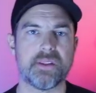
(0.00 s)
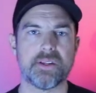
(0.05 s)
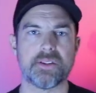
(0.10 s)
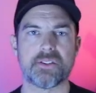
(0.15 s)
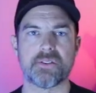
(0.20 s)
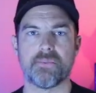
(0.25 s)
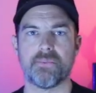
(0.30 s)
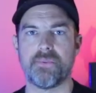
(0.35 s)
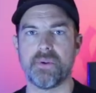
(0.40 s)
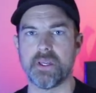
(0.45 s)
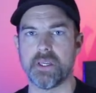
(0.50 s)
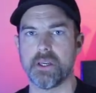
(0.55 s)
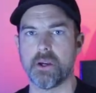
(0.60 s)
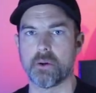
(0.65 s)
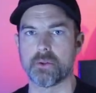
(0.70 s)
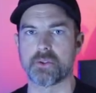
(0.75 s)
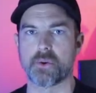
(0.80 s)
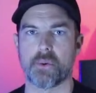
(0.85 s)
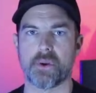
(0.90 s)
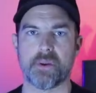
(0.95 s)
this
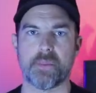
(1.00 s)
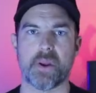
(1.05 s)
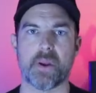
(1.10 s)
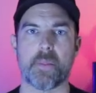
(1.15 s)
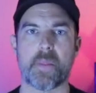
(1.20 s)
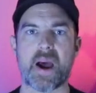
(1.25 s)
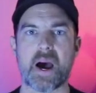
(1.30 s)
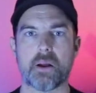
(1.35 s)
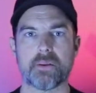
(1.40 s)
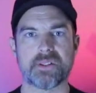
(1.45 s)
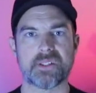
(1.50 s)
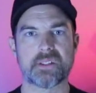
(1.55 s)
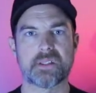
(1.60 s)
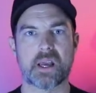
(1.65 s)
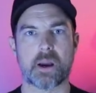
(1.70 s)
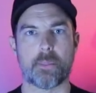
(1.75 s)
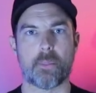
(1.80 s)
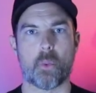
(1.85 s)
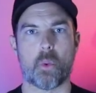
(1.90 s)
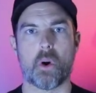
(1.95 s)
video is going to be about.
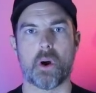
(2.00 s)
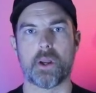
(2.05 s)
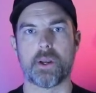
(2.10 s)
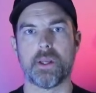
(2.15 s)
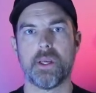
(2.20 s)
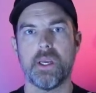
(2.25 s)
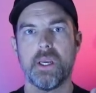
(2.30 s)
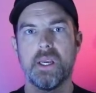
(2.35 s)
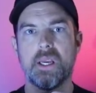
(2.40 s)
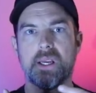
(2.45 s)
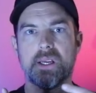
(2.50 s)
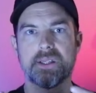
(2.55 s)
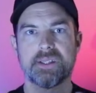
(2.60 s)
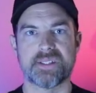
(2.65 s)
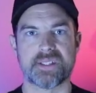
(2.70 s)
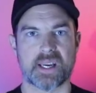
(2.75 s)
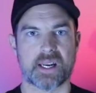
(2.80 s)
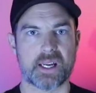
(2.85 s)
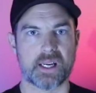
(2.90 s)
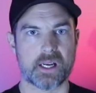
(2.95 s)
Step one,
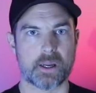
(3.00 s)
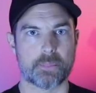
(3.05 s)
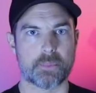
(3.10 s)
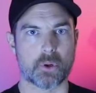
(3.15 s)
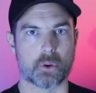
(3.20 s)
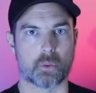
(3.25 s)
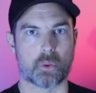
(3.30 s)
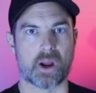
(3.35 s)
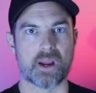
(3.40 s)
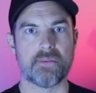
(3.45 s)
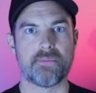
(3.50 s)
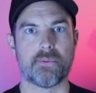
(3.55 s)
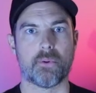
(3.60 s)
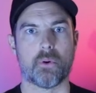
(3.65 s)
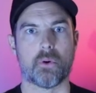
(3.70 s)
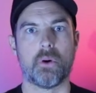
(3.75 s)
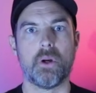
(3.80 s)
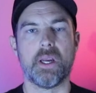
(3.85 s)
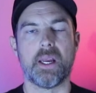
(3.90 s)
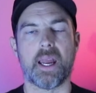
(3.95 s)
setting up your
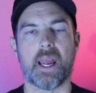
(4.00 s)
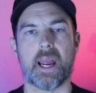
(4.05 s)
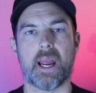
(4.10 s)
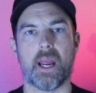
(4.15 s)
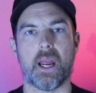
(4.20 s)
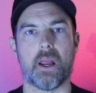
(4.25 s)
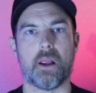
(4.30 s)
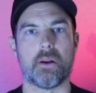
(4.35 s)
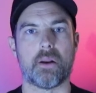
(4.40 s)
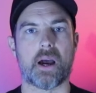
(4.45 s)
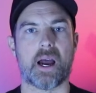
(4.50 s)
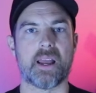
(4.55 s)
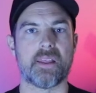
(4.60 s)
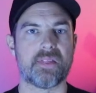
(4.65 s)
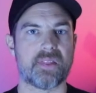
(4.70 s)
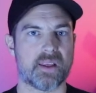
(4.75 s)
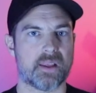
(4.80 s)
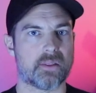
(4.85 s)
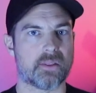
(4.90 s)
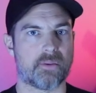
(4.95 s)
rifle. And I
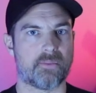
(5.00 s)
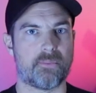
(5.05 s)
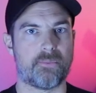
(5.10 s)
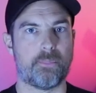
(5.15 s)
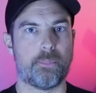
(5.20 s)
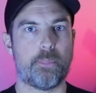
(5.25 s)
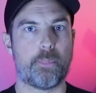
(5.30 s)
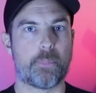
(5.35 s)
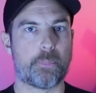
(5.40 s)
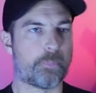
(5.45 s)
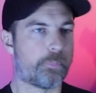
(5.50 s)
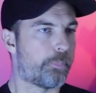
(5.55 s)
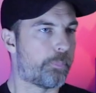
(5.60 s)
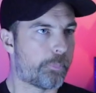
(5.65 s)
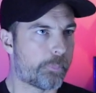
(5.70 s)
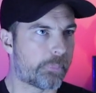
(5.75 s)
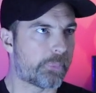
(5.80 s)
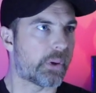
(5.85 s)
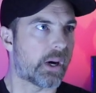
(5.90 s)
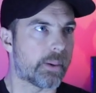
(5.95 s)
think the
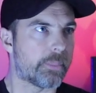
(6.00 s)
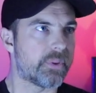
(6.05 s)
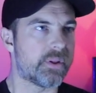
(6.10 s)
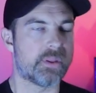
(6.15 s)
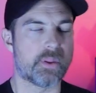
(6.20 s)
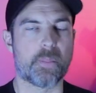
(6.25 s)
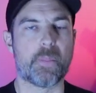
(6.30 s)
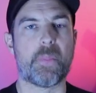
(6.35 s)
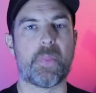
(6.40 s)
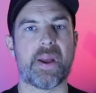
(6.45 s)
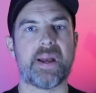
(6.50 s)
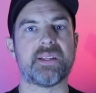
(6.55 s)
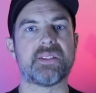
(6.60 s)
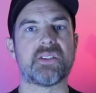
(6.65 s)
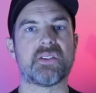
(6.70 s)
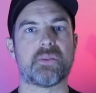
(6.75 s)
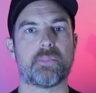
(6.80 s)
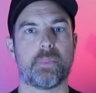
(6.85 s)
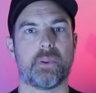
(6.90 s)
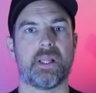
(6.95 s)
probably the
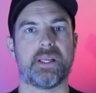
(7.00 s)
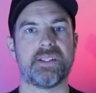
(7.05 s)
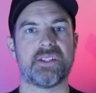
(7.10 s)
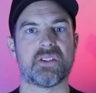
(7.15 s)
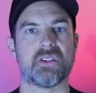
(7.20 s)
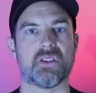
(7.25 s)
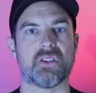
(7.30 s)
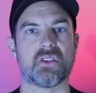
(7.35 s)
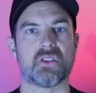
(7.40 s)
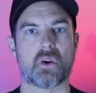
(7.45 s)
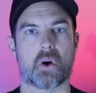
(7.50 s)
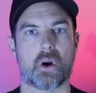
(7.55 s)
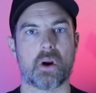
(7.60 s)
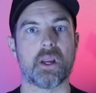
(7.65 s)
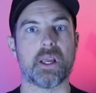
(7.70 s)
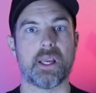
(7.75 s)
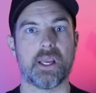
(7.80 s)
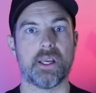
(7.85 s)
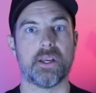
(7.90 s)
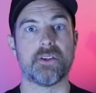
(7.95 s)
best place to
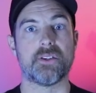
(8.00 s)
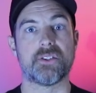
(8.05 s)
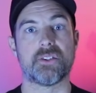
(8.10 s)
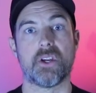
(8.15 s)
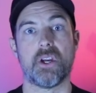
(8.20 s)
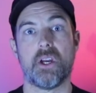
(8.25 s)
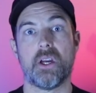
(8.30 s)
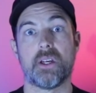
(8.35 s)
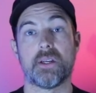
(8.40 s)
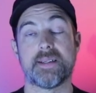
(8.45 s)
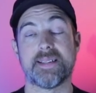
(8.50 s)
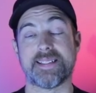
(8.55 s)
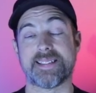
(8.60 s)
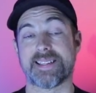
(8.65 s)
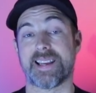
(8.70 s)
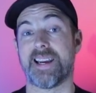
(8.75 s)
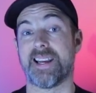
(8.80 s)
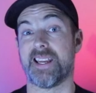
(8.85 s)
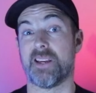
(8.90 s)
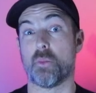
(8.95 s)
start is
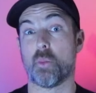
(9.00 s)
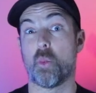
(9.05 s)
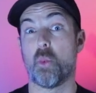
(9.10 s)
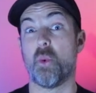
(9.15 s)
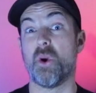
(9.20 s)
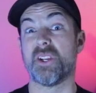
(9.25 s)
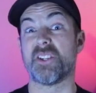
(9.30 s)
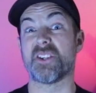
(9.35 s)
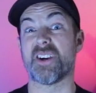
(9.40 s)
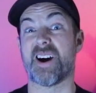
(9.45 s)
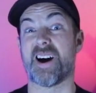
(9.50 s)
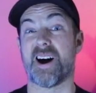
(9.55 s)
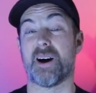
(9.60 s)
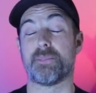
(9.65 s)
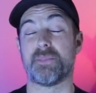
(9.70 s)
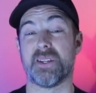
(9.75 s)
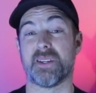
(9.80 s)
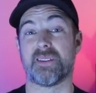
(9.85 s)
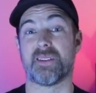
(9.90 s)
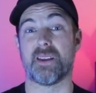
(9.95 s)
deciding which
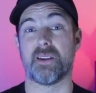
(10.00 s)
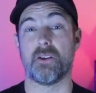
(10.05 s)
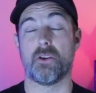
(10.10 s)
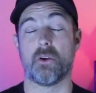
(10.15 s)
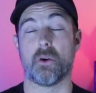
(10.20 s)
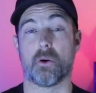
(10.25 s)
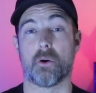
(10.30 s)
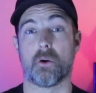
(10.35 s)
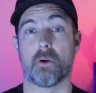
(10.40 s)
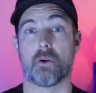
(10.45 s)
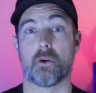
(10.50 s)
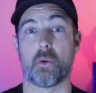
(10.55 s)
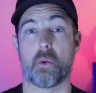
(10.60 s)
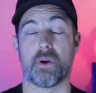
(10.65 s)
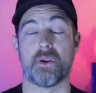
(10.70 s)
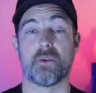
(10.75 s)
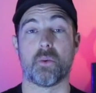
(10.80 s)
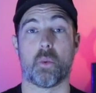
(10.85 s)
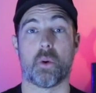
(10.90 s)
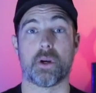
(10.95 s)
optic that you're
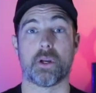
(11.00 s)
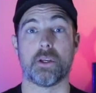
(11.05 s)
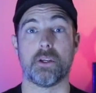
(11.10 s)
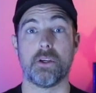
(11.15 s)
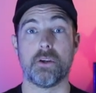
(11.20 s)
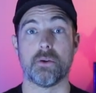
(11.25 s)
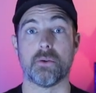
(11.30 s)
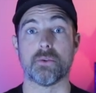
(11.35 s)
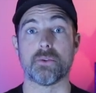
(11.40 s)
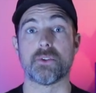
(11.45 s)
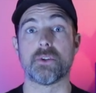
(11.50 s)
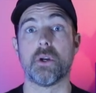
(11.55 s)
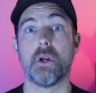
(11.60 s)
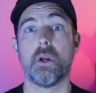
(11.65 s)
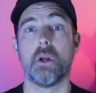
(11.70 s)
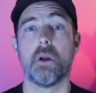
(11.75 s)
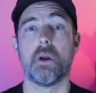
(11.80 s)
going to want to use.